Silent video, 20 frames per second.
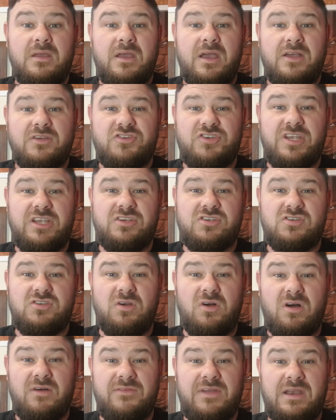And she's
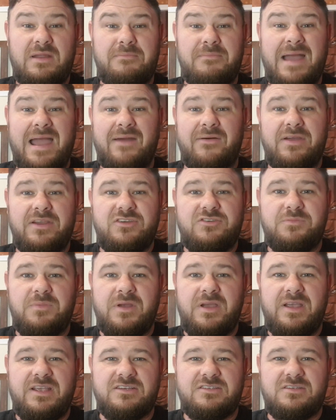sort of in a marriage, but
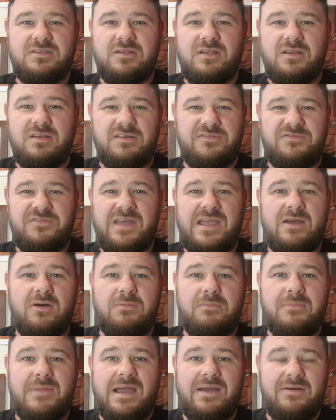it's a
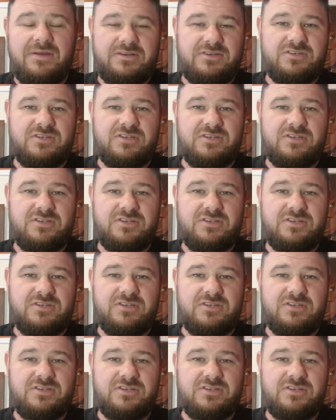failed marriage.